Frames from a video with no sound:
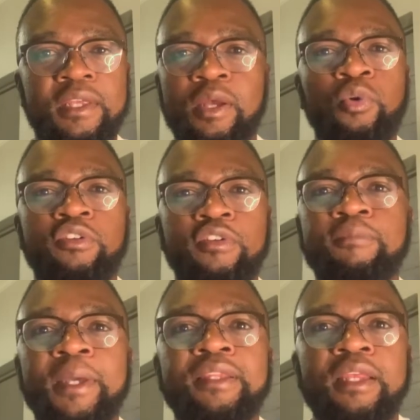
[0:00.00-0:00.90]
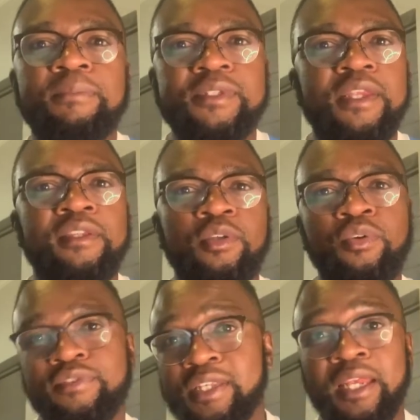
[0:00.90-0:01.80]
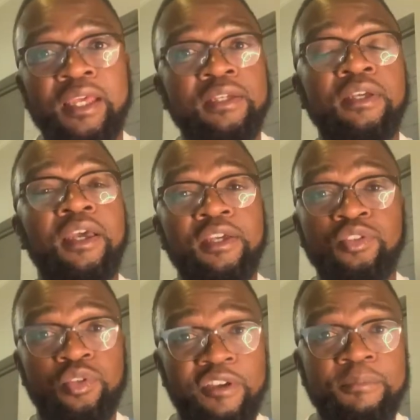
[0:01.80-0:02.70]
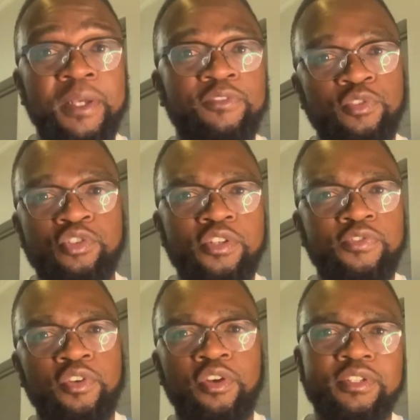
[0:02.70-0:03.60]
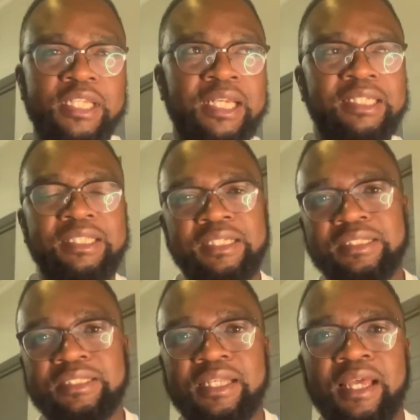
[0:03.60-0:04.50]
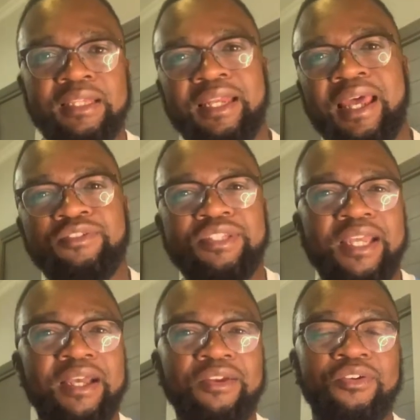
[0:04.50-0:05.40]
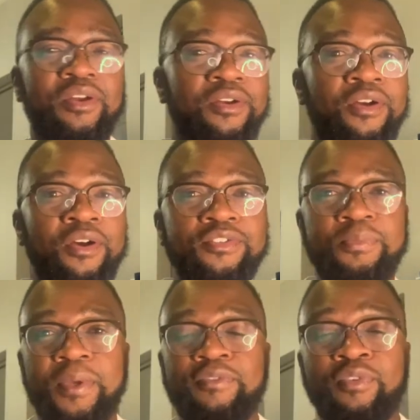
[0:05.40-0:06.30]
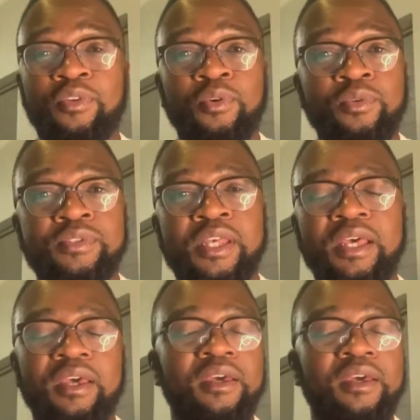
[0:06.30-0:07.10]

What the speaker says: I wouldn't have made that mistake. They would have said, hey, do you have money for transfer costs? And I didn't, and then I had to take out a credit card to pay for those.